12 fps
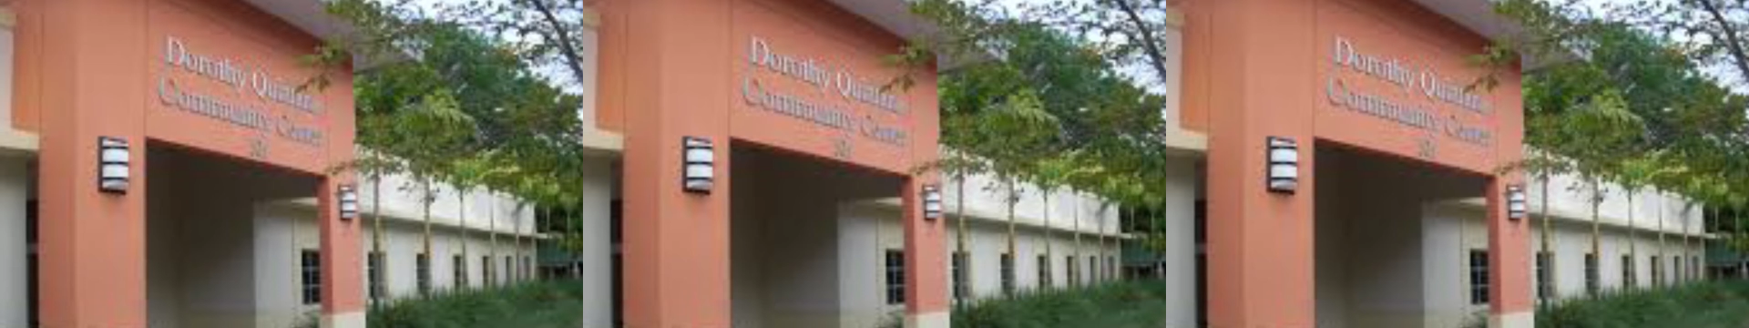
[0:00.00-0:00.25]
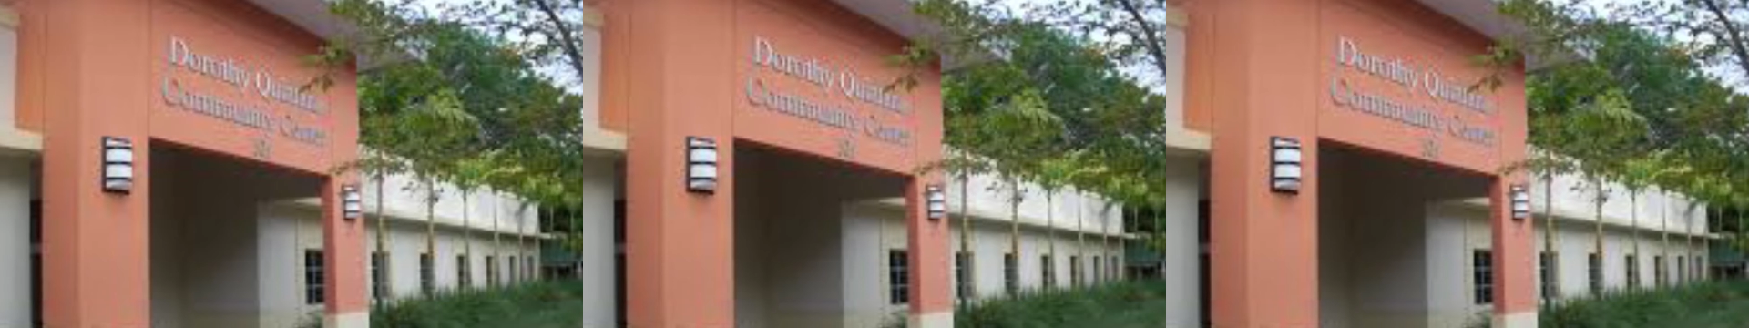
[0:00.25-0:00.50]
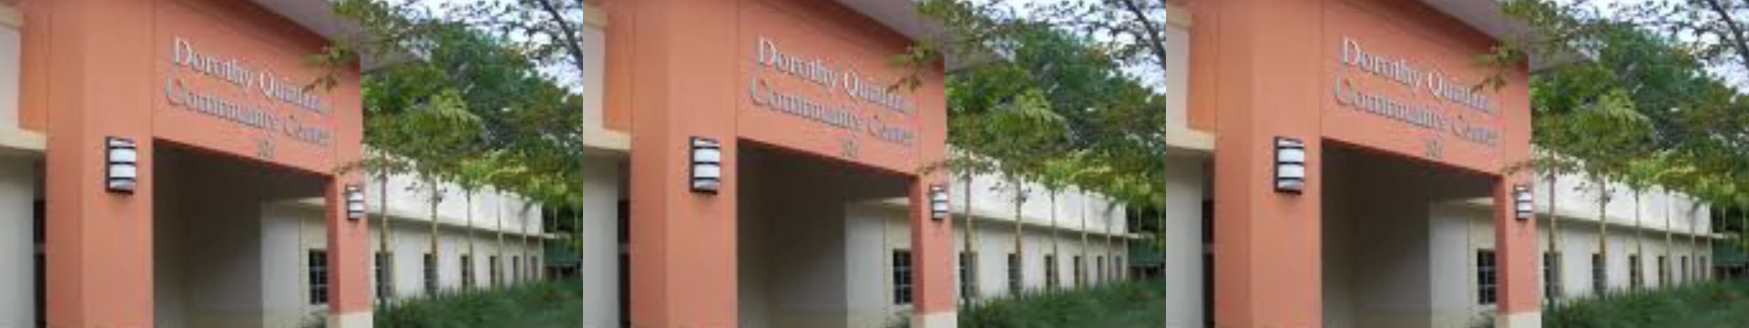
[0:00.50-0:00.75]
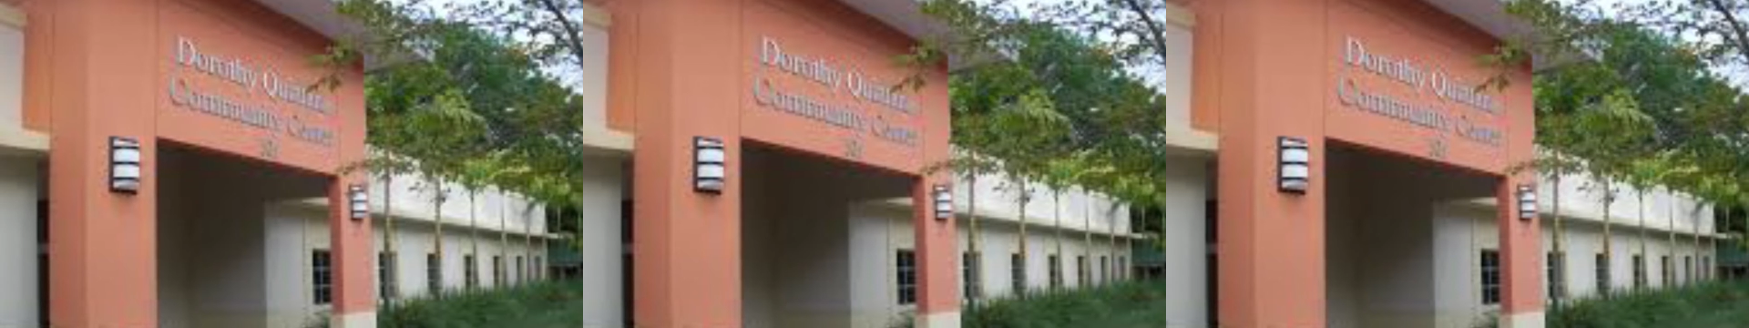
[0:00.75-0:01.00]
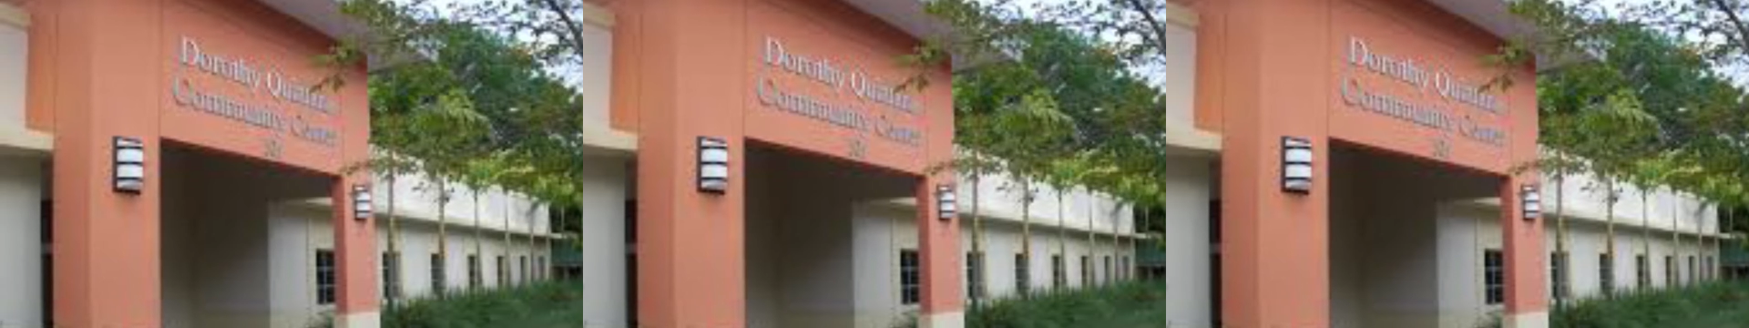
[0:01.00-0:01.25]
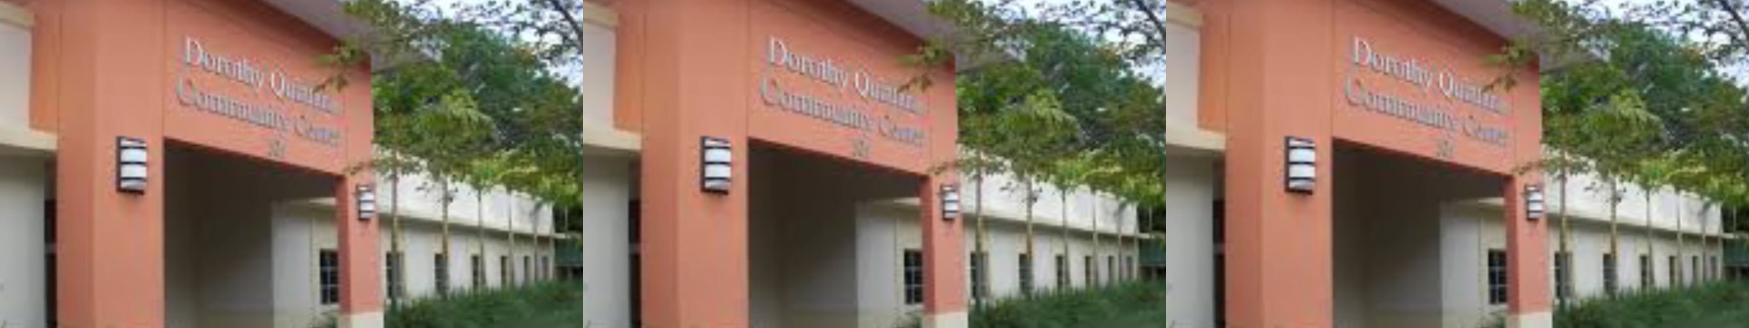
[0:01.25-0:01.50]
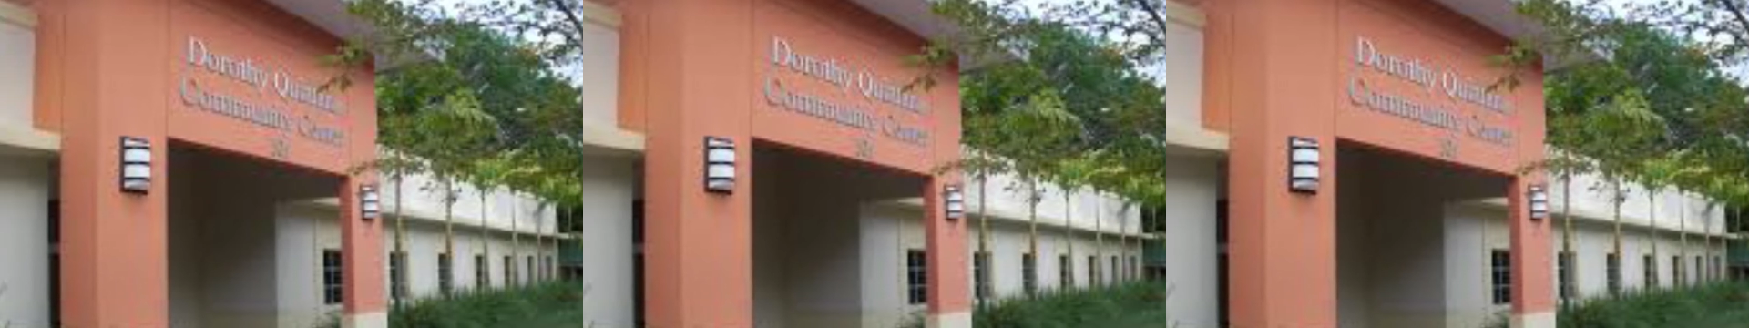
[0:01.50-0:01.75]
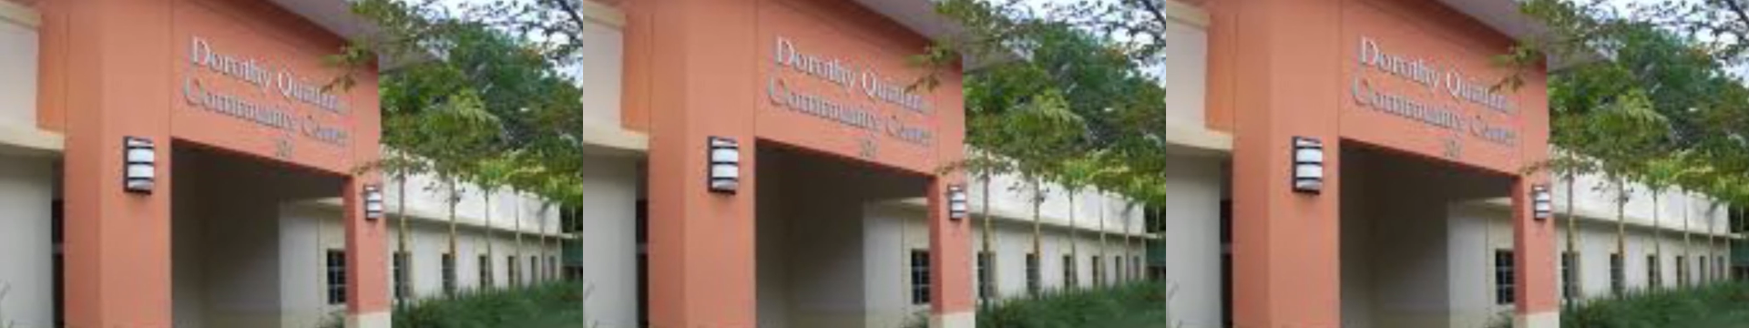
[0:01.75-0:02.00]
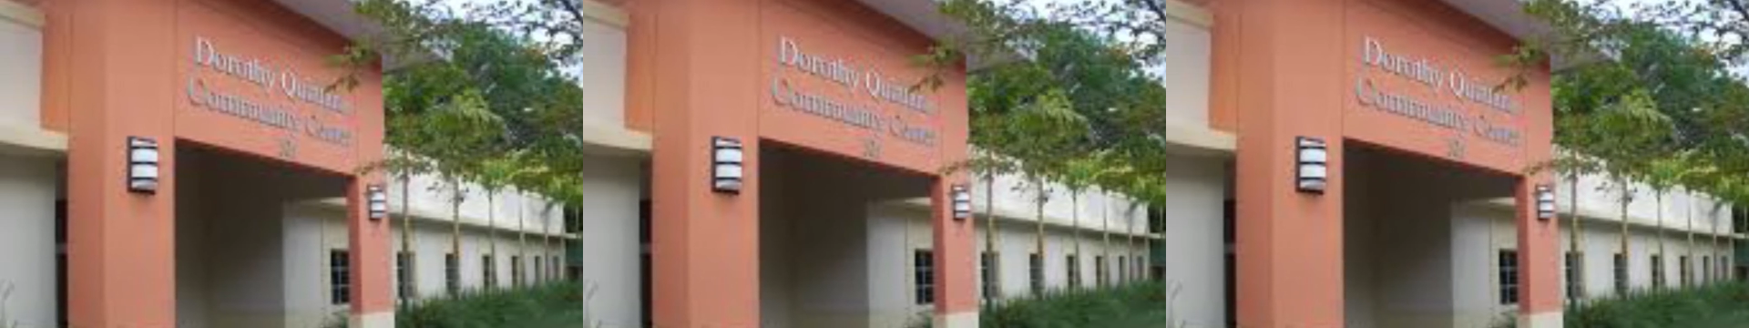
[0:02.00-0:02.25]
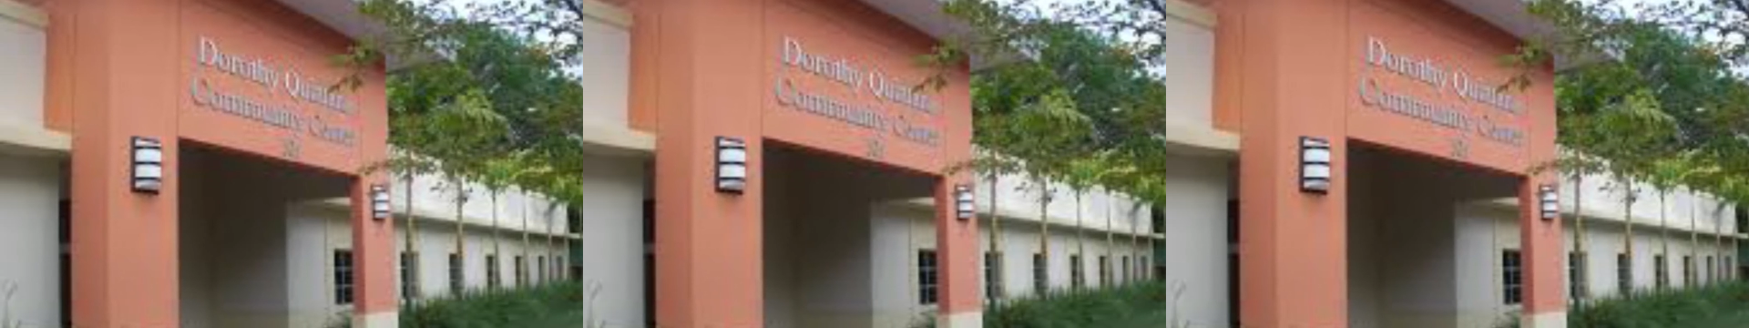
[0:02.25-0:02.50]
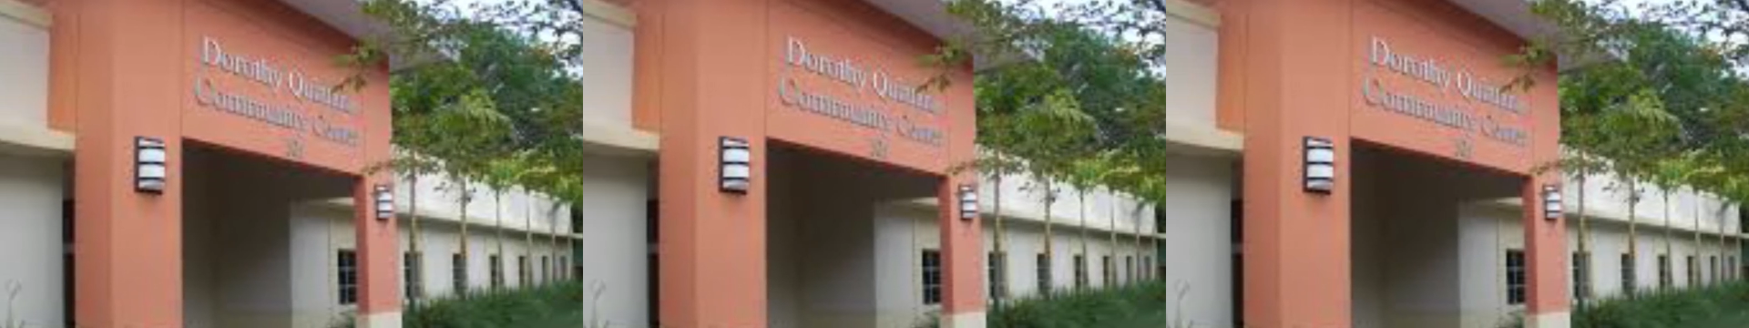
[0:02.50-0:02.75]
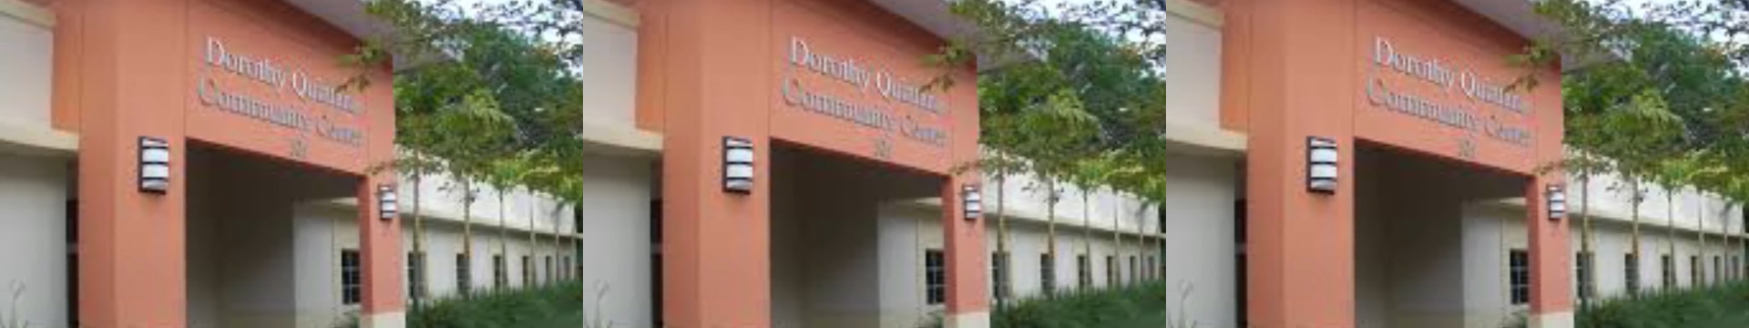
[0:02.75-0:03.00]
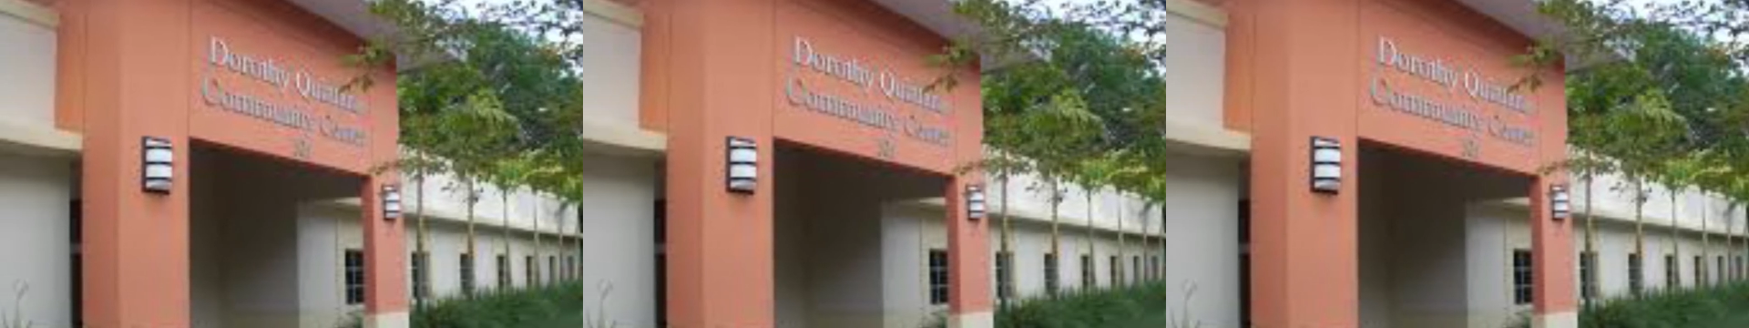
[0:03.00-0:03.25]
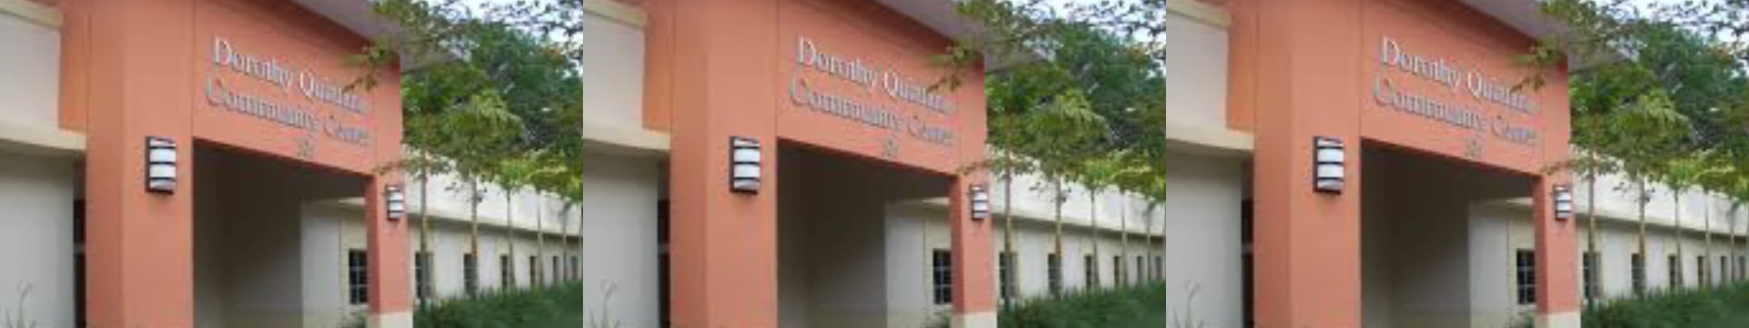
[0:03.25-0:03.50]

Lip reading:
[unreadable: no face in view]